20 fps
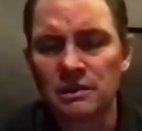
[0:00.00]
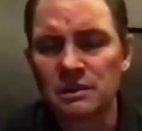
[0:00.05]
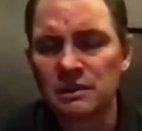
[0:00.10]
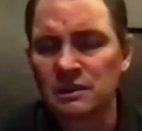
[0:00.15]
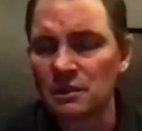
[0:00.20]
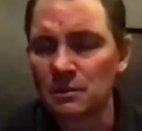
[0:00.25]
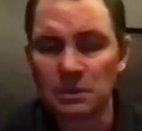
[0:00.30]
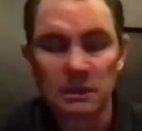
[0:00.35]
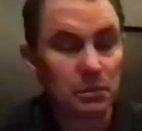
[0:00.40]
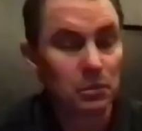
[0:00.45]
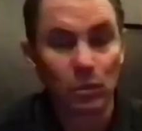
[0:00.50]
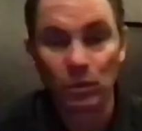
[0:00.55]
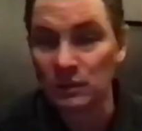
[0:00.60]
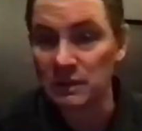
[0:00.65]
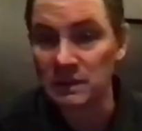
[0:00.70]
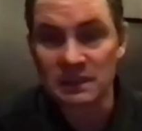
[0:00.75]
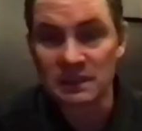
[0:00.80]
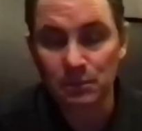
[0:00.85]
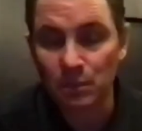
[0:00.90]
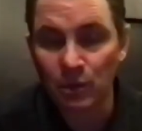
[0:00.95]
And some people were
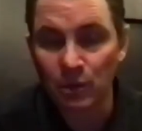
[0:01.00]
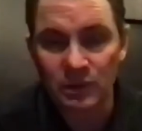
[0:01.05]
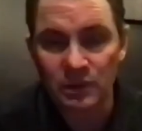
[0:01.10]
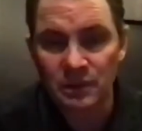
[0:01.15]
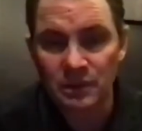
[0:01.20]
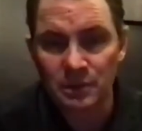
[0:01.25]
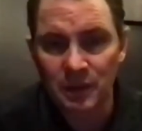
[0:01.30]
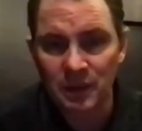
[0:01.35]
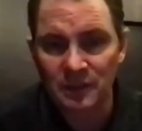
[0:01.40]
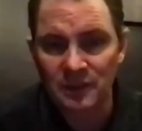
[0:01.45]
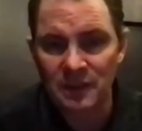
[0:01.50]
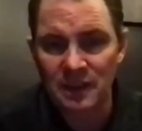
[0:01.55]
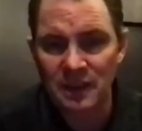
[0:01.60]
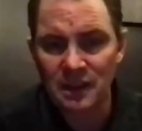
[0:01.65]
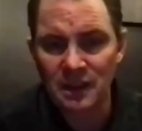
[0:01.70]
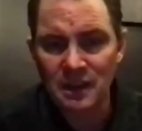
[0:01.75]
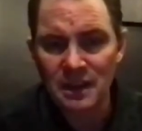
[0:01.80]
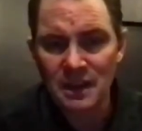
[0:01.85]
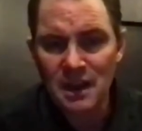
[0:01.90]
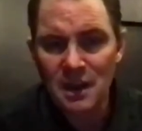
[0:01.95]
disappointed about
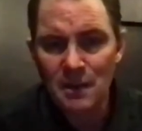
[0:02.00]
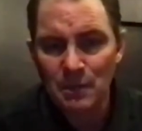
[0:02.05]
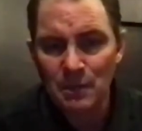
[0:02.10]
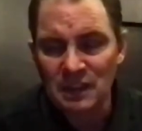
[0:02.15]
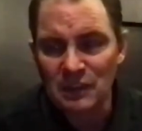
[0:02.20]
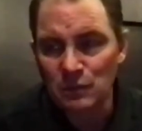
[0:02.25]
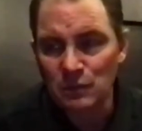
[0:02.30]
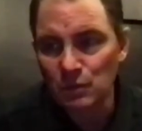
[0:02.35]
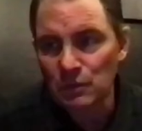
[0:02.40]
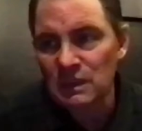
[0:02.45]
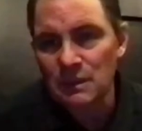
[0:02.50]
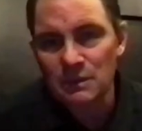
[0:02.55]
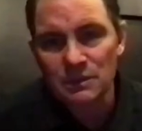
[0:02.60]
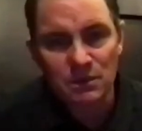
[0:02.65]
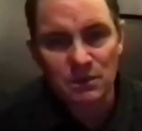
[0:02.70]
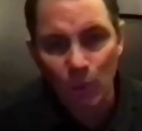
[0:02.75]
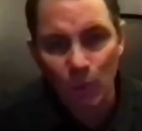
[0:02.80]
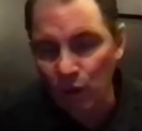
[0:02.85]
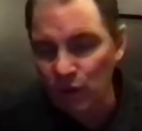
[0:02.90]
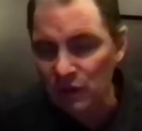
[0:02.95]
that, but that's really where the
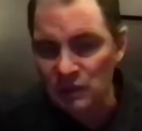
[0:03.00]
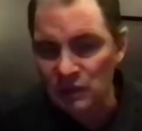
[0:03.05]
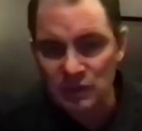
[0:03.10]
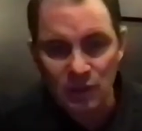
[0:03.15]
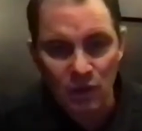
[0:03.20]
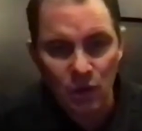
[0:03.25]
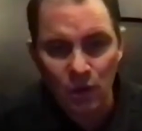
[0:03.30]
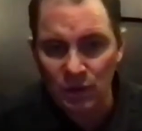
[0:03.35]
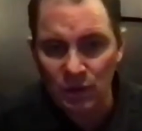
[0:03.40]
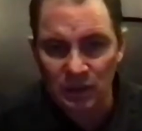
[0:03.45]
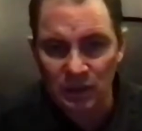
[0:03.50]
market's going.